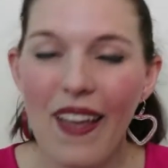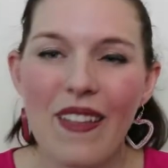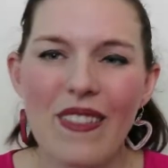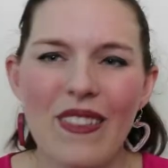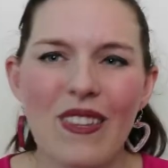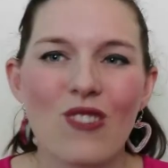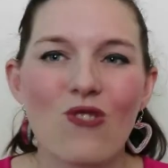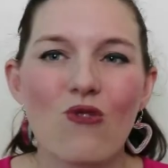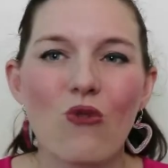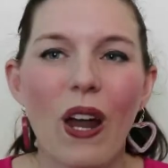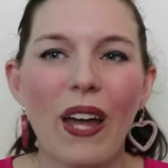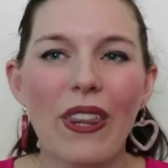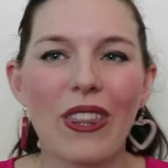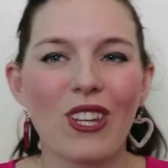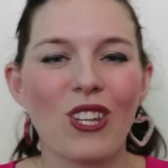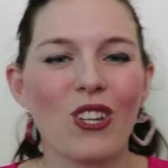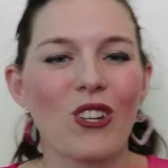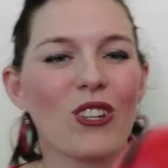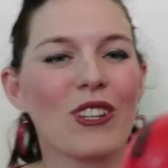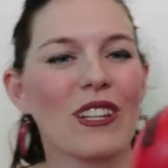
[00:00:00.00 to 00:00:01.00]
this rather
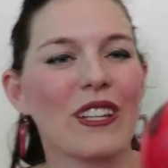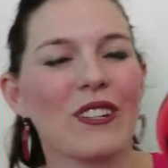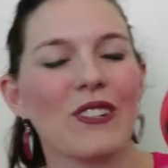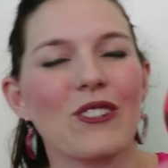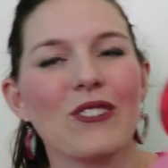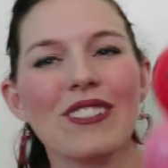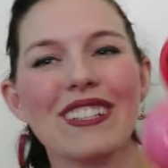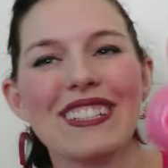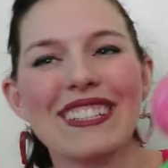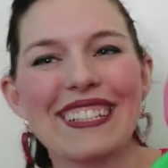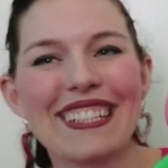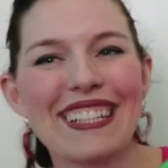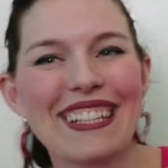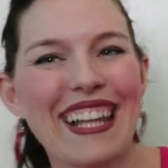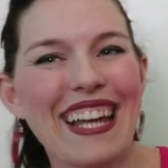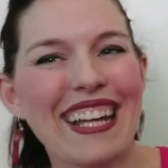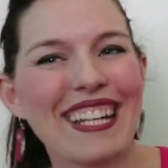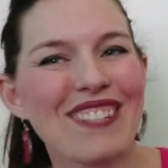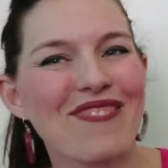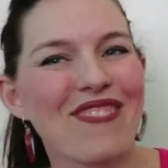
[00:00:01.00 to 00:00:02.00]
cute little
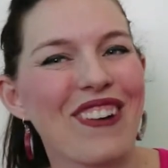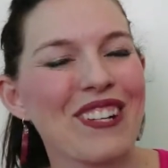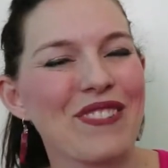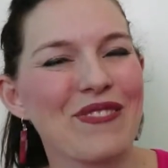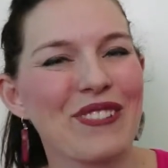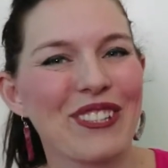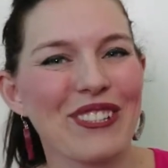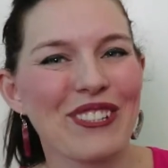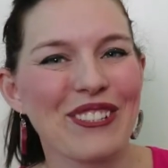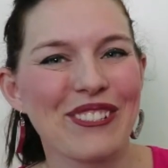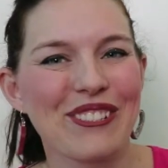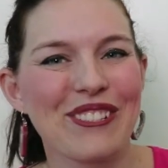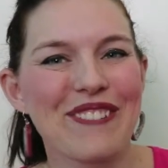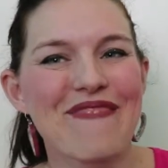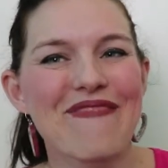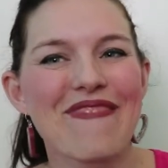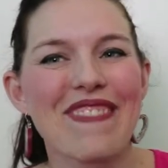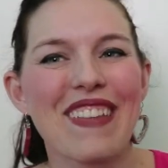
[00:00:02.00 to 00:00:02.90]
ladybug balloon.